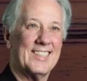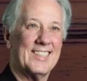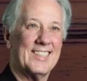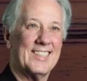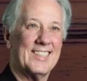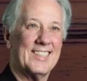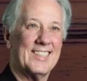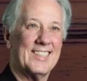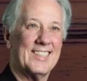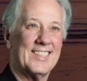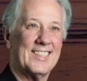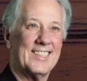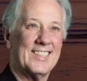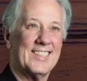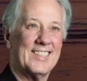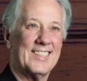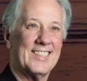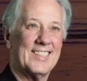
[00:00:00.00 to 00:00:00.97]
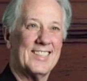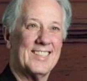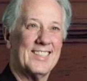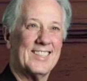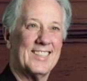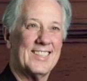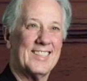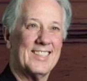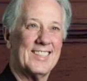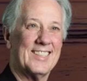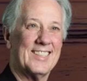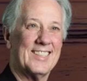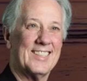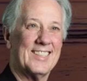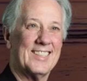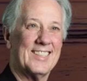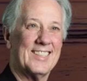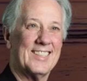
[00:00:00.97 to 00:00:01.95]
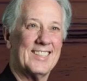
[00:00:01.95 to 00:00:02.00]

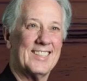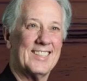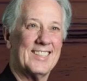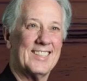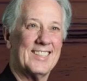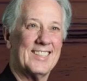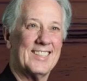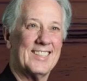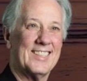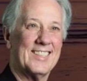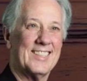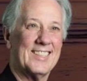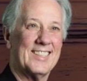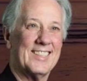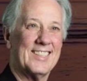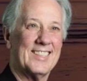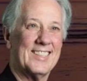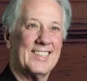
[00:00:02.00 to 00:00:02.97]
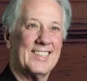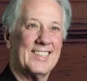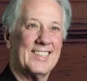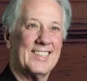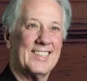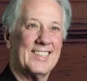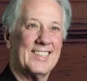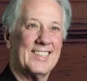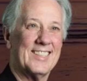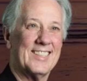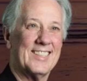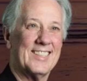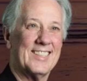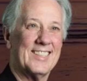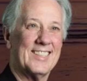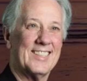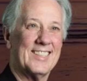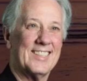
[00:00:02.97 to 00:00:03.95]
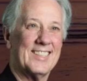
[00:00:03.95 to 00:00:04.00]

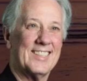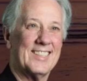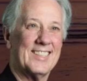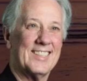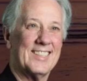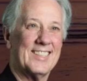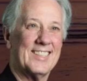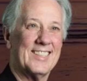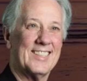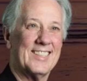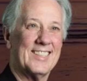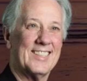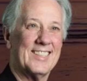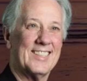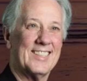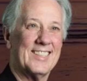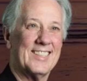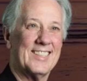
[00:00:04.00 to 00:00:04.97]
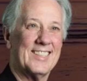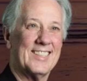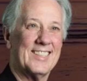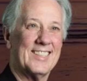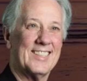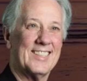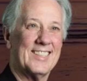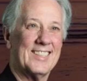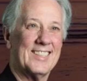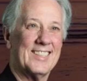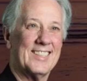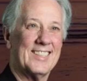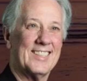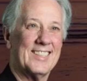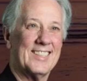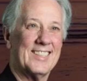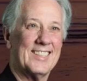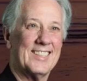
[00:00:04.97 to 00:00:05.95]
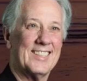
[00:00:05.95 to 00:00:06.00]

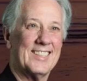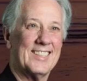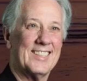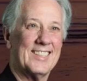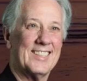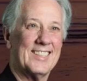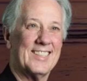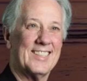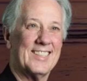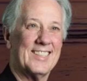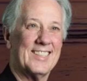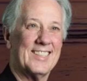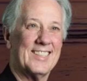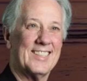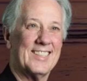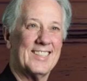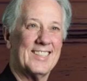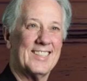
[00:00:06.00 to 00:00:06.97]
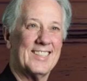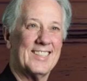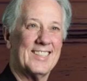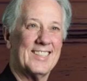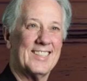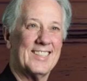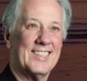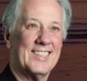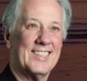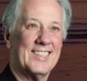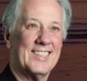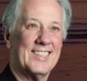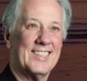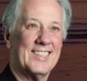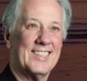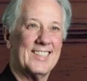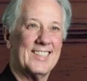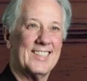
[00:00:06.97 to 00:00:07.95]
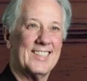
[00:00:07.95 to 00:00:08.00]
[no speech]